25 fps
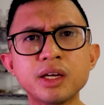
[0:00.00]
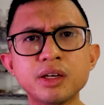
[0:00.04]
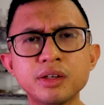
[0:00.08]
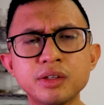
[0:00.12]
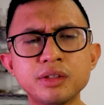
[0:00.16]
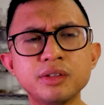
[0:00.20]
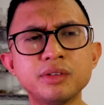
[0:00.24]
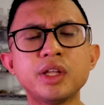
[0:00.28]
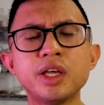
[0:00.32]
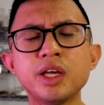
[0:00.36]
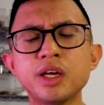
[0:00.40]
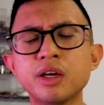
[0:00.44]

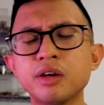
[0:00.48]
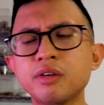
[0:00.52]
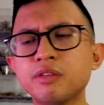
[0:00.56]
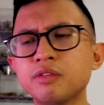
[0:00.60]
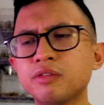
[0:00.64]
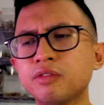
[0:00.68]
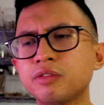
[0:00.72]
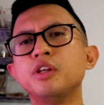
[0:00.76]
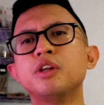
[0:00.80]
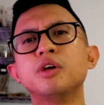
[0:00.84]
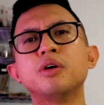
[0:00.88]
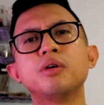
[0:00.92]
could think
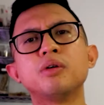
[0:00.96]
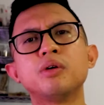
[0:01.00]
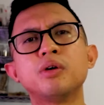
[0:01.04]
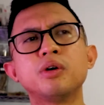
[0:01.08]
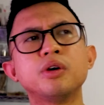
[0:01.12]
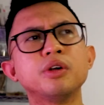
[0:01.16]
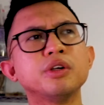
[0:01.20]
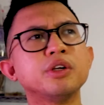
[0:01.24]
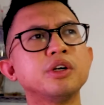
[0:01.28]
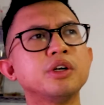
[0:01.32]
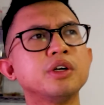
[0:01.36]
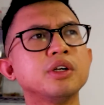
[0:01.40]
of, you know,
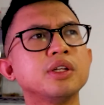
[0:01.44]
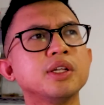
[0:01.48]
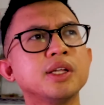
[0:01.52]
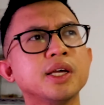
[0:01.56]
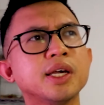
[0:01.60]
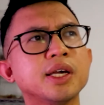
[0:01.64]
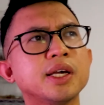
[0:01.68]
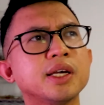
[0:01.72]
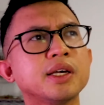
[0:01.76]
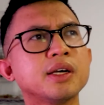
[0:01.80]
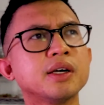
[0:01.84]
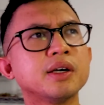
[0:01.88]
or your
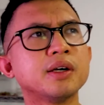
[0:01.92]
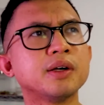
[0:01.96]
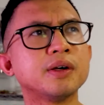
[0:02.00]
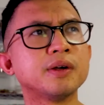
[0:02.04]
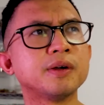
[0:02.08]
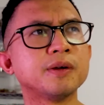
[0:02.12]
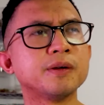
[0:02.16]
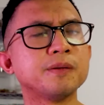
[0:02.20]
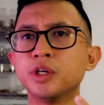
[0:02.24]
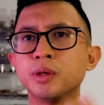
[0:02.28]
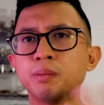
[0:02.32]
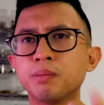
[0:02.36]
like
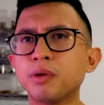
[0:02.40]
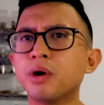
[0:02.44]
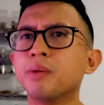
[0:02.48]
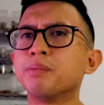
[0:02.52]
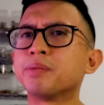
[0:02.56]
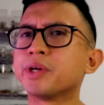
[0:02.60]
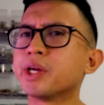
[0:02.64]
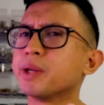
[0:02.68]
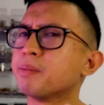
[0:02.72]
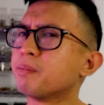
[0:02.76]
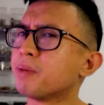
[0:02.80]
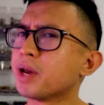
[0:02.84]
your
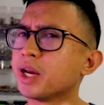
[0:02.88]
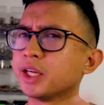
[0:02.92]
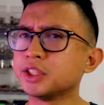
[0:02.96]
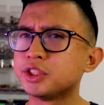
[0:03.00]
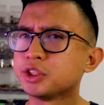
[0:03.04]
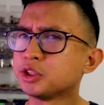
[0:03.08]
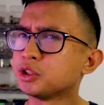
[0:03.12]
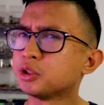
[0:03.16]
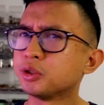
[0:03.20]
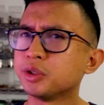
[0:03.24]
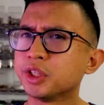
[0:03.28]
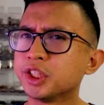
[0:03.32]
pumpkin
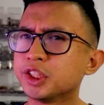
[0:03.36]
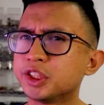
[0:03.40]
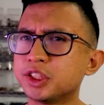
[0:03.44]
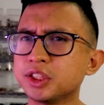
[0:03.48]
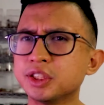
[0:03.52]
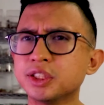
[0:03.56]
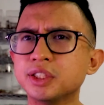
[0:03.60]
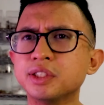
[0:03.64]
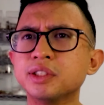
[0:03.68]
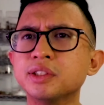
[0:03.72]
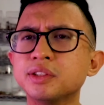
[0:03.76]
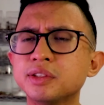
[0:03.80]
patch
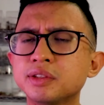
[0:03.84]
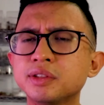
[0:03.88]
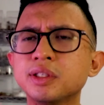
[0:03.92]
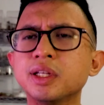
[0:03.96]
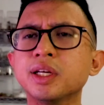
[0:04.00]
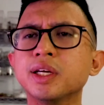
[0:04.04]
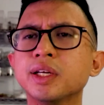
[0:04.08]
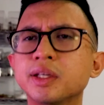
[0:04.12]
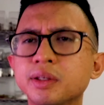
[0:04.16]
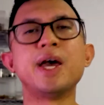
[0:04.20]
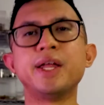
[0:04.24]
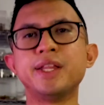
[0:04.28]
tarantulas.
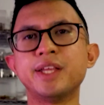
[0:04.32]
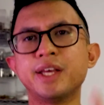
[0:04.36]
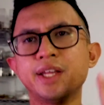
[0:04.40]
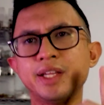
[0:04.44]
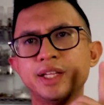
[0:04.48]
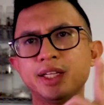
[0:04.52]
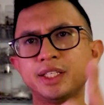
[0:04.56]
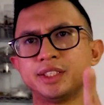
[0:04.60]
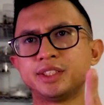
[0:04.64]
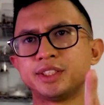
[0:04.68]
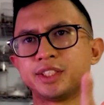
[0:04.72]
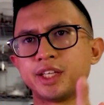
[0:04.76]
Like, and then
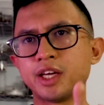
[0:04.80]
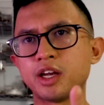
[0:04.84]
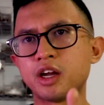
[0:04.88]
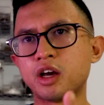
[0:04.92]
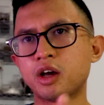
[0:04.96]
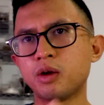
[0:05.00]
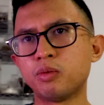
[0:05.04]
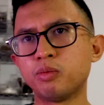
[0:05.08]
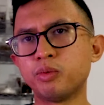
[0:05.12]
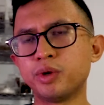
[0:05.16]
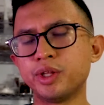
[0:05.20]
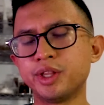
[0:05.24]
let's get
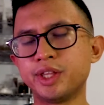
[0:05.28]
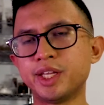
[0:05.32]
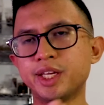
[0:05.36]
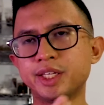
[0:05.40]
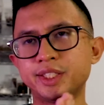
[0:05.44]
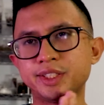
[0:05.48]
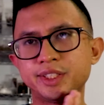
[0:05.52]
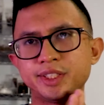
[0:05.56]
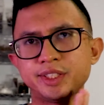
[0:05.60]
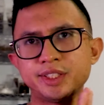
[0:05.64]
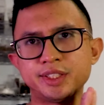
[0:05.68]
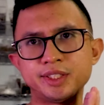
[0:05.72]
on with
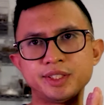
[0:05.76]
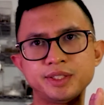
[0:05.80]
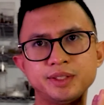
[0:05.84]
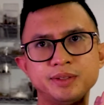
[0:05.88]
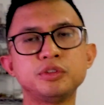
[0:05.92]
this.